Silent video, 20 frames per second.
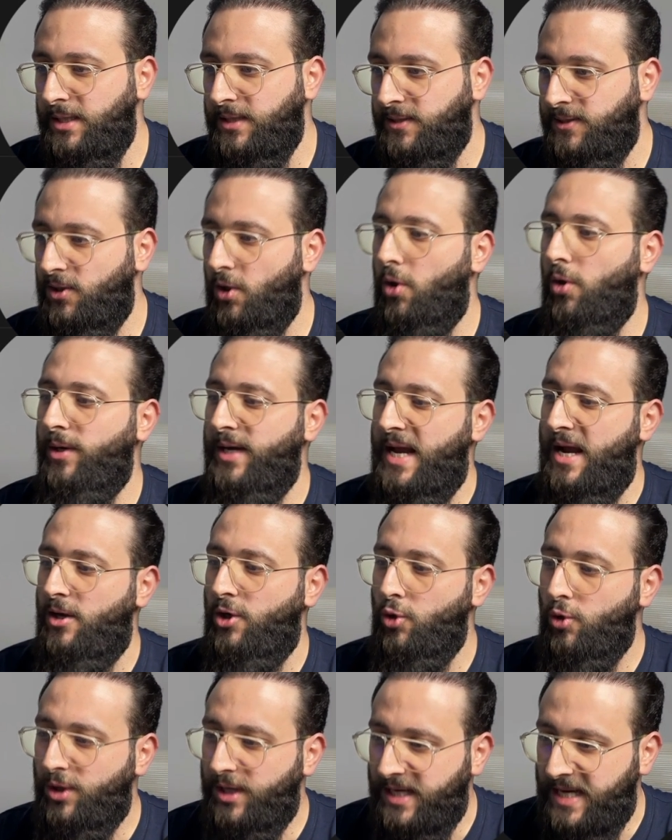So yeah,
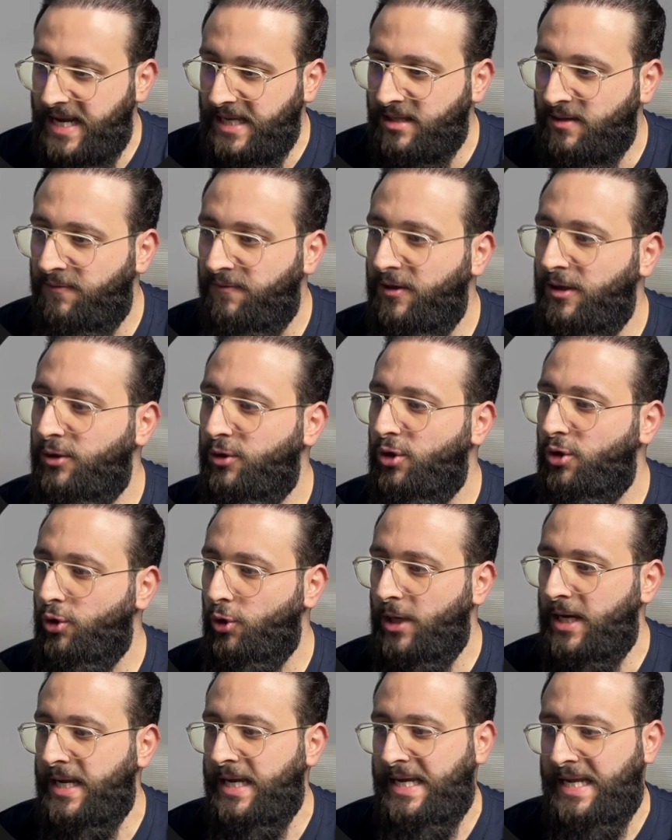you create a filter,
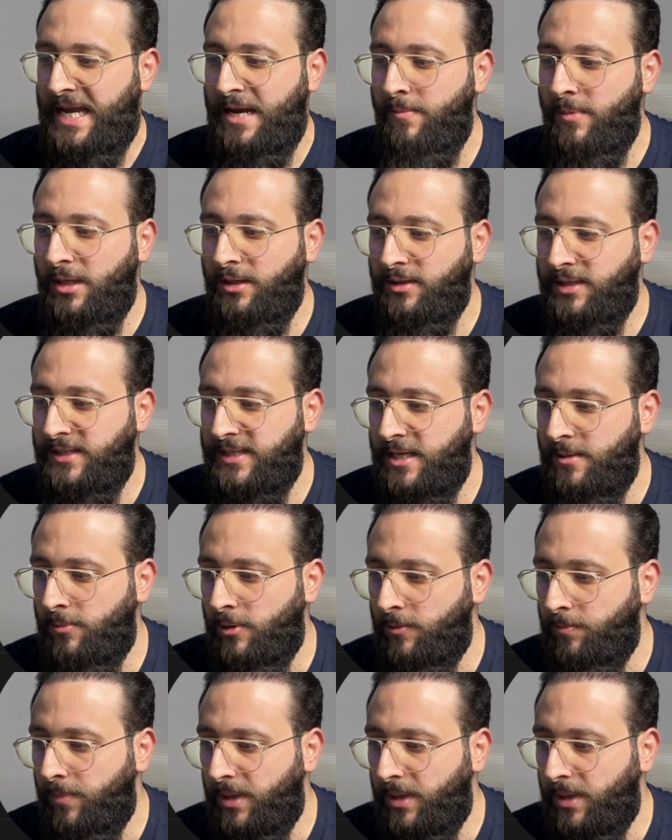you can enable, disable,